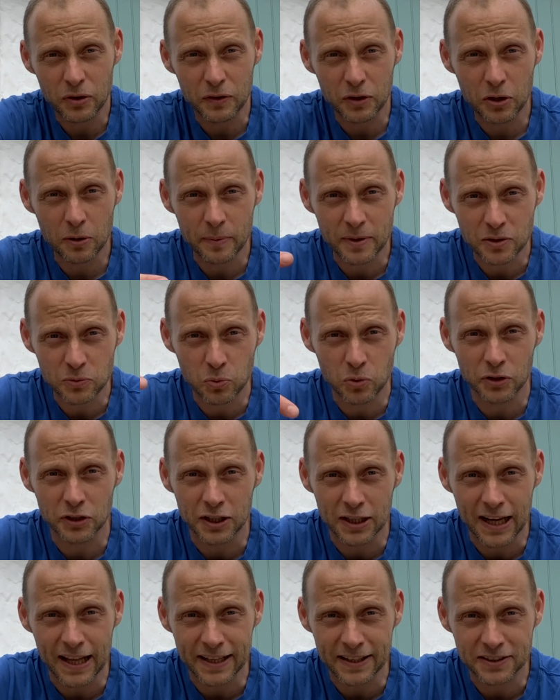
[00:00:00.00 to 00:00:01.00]
in the comments what
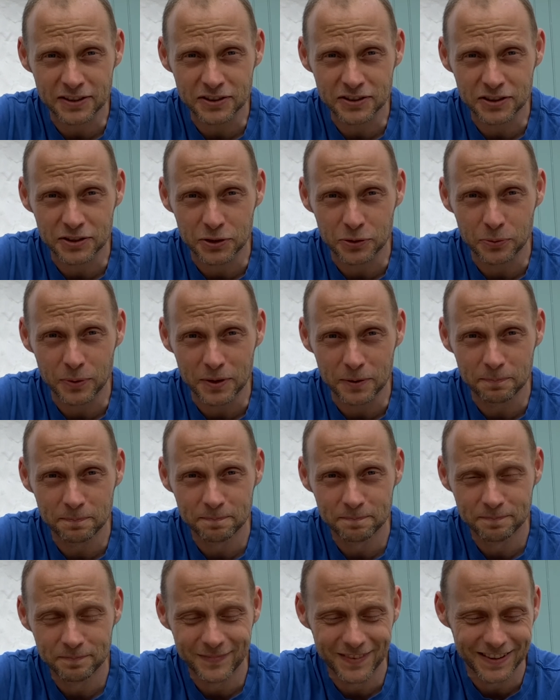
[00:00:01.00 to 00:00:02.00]
you'd like us to do with them,
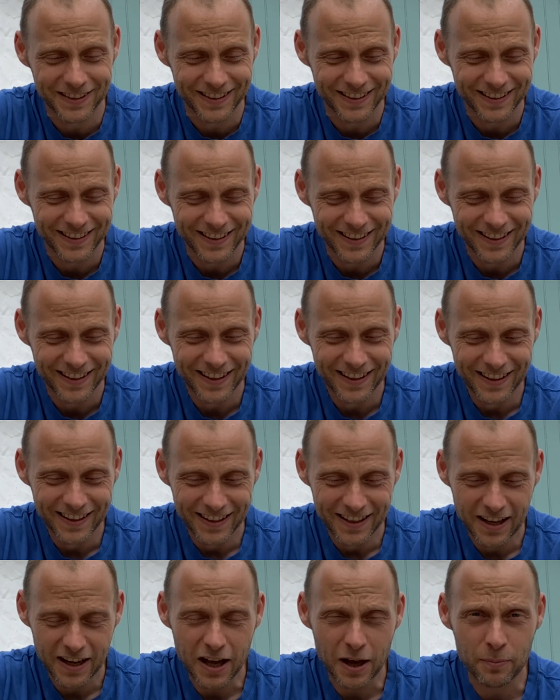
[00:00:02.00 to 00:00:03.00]

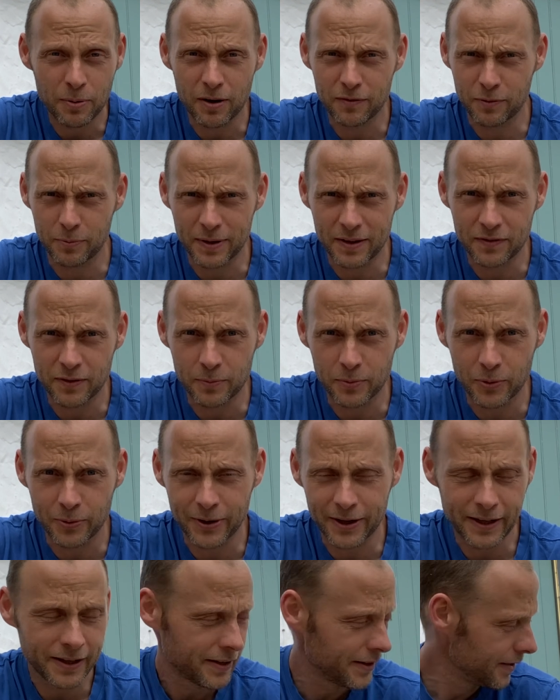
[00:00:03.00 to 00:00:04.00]
apart from give them
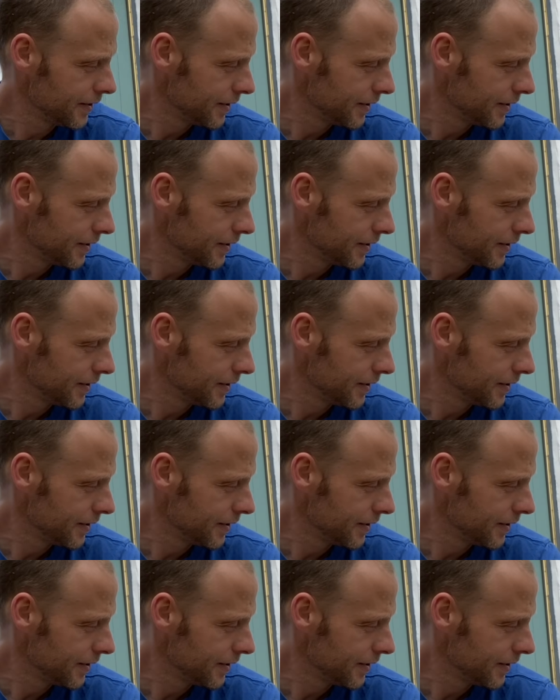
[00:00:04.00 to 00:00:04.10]
away,